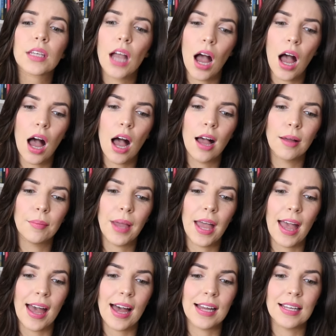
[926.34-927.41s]

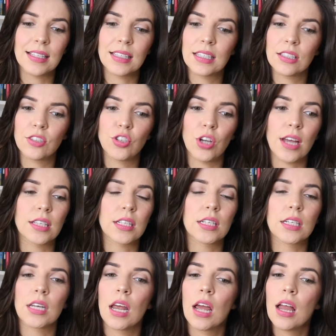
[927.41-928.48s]
And
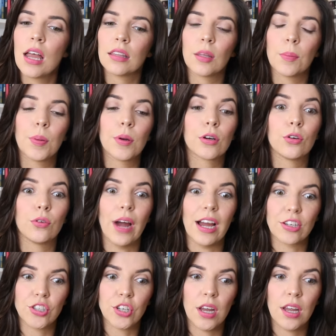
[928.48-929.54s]
just the
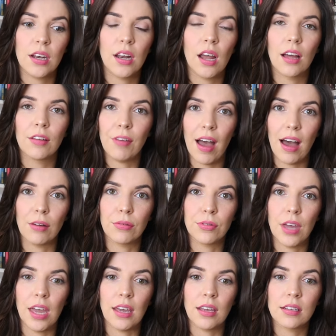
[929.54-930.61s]
progression of how
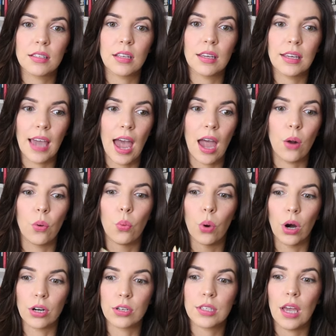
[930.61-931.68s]
things get
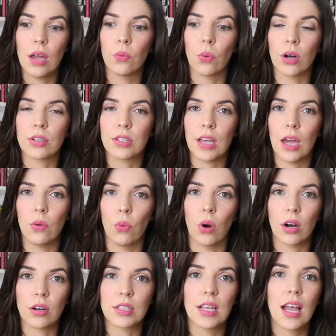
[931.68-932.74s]
worse and worse and
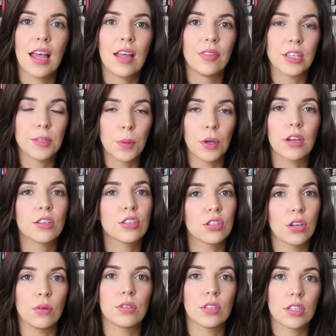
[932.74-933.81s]
worse. This book is
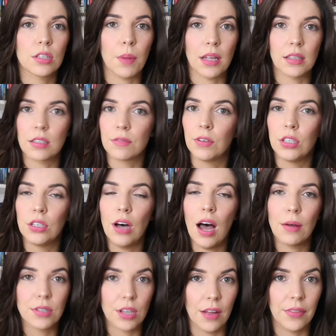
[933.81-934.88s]
so suspenseful.
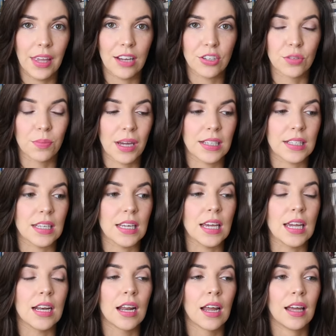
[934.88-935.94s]
I was on the edge of my
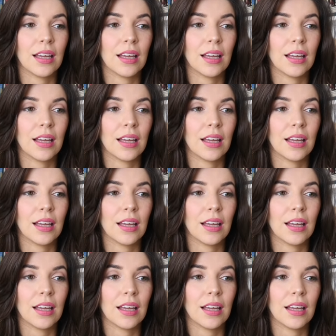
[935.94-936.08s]
seat.